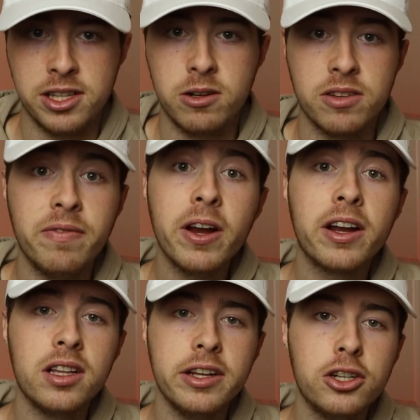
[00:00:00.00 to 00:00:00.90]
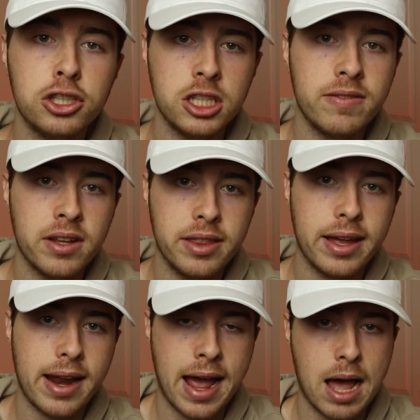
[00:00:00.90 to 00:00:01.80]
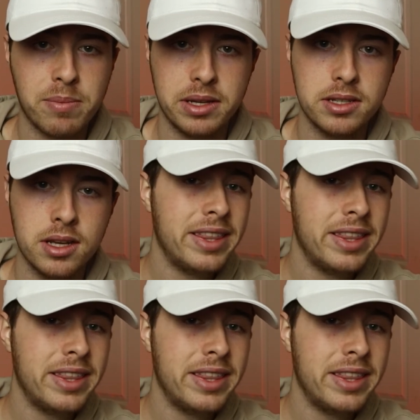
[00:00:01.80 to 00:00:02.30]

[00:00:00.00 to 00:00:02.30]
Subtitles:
There was a very clear shift that happened.